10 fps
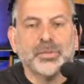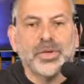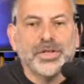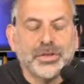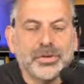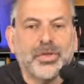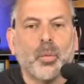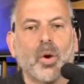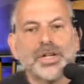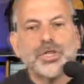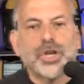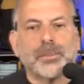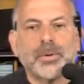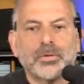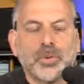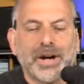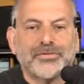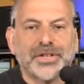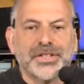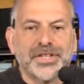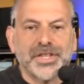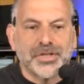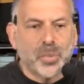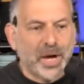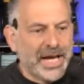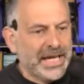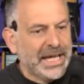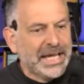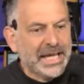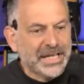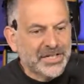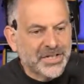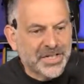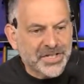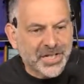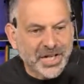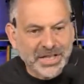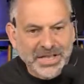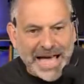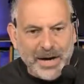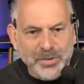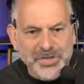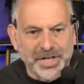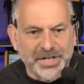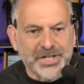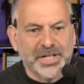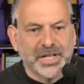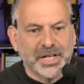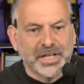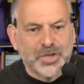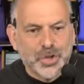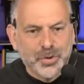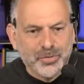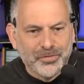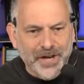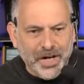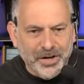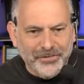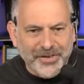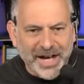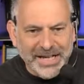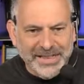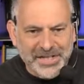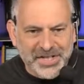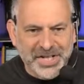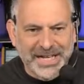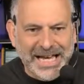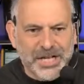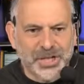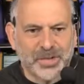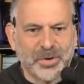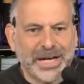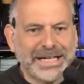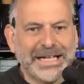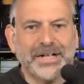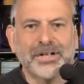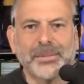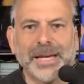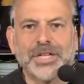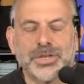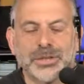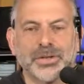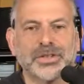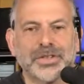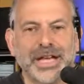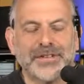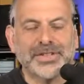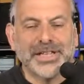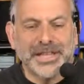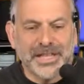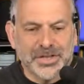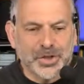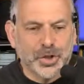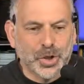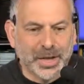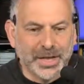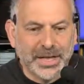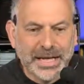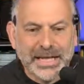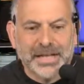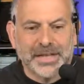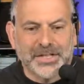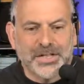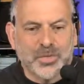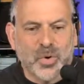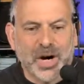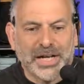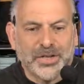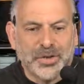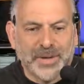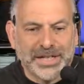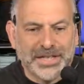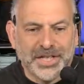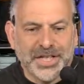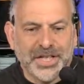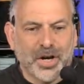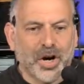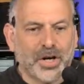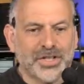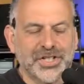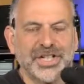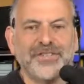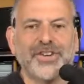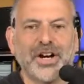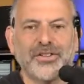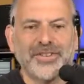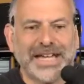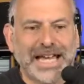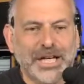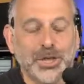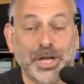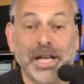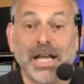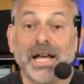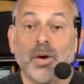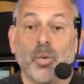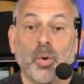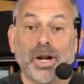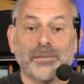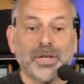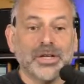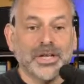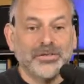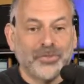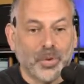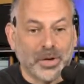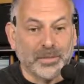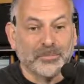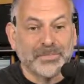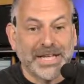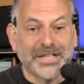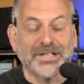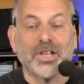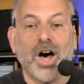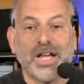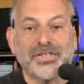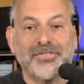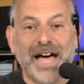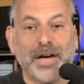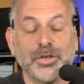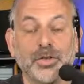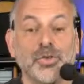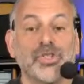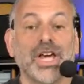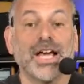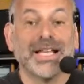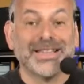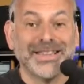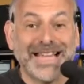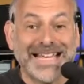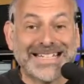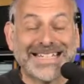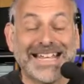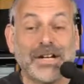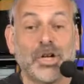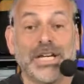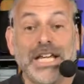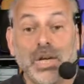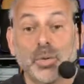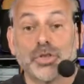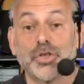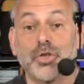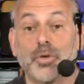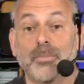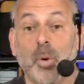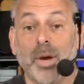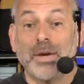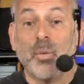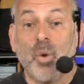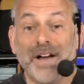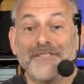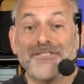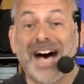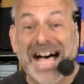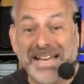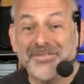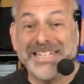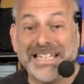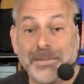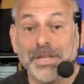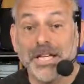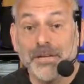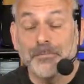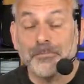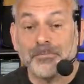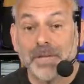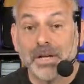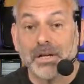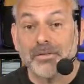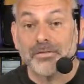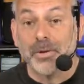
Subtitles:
we do the one jumper reference this way is this allows us to verify this connection right here to make sure that everything is good. This is where I do my TRC verification. What I'm looking for is loss values less than or equal to 0.15 dB for